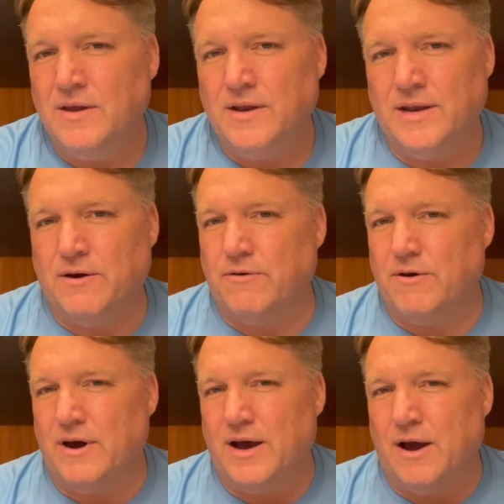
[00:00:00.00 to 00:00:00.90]
Now,
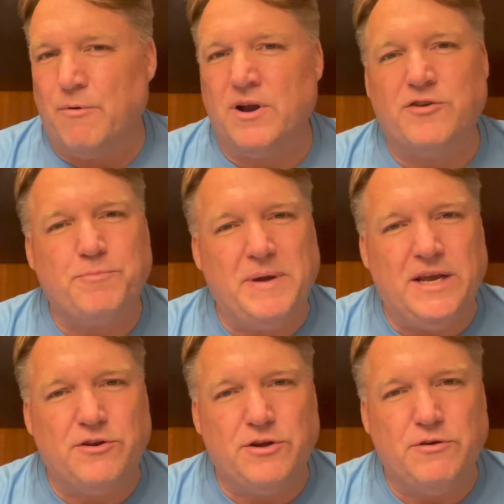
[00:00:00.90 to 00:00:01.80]
I want to
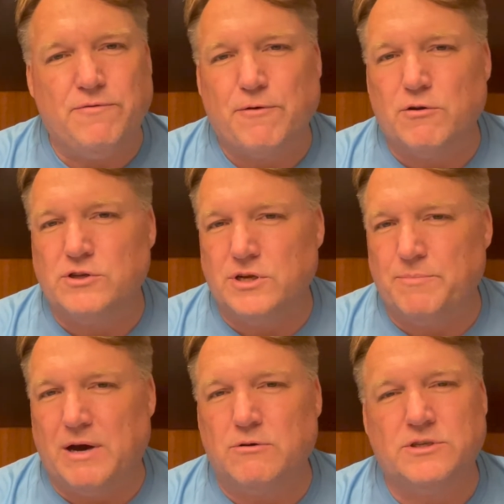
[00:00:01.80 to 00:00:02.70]
speak to you first
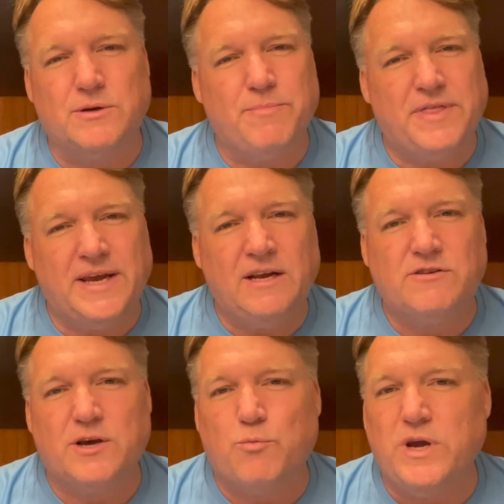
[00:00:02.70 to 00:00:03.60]
about some things
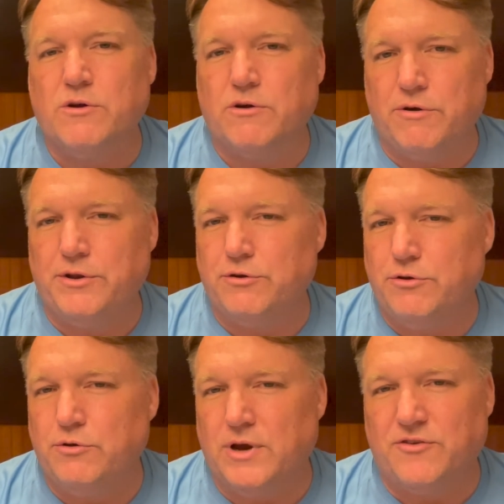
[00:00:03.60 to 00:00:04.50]
that we are going to
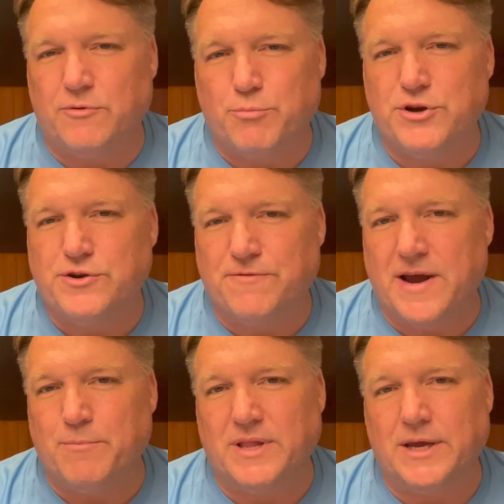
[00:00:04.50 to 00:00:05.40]
do as a Bridge
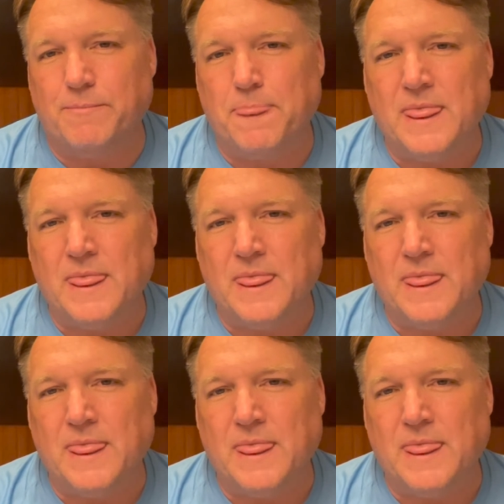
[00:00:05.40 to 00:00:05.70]
family